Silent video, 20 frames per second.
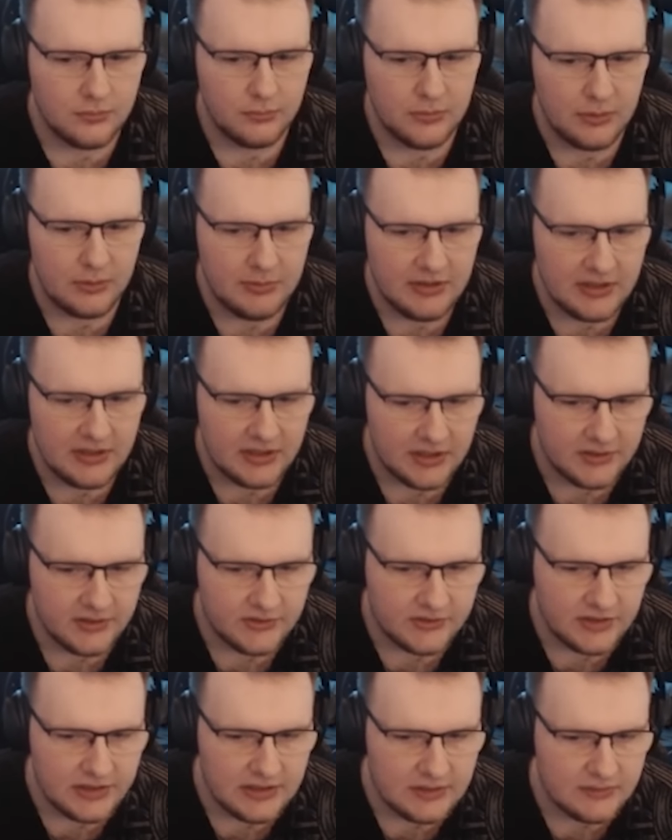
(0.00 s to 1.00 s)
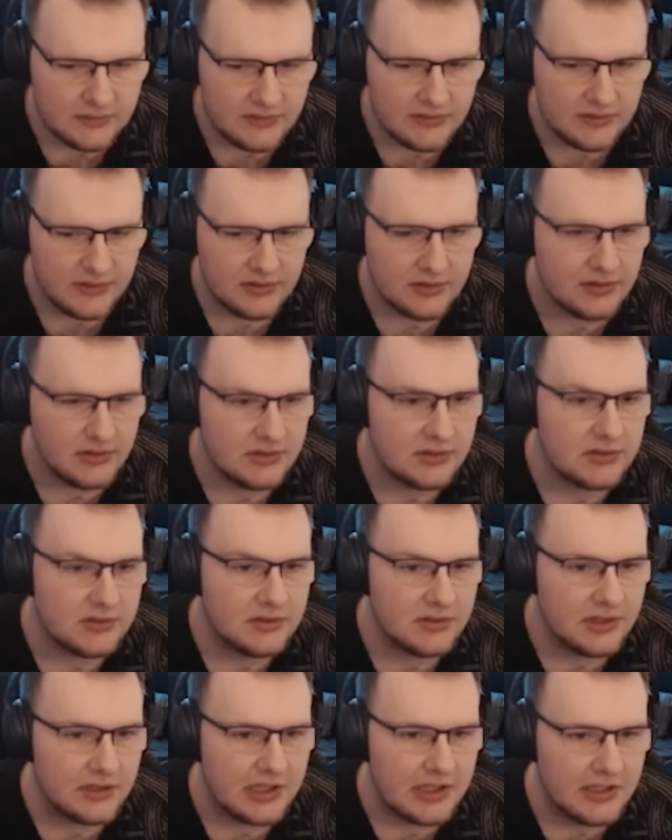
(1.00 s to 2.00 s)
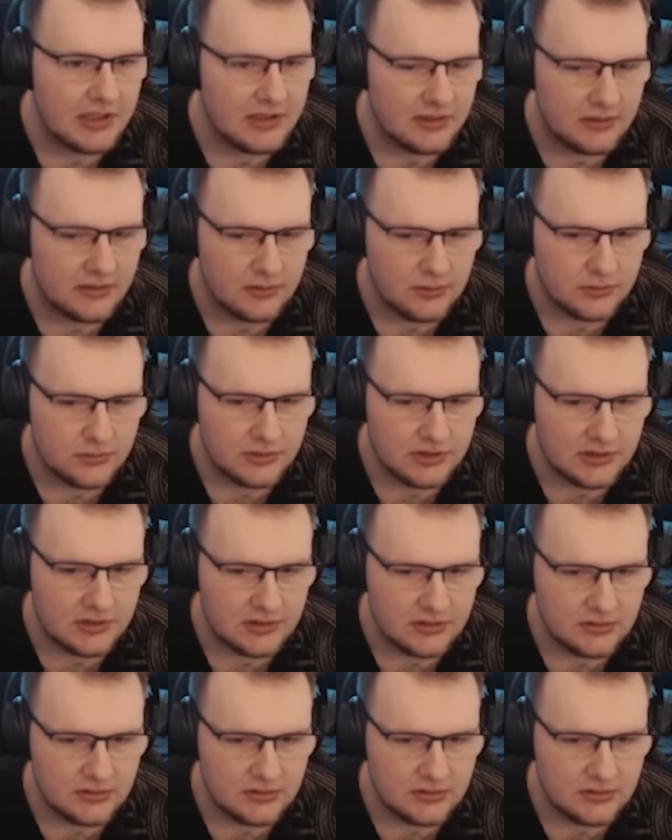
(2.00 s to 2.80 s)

maybe I saved the, the king, Loki.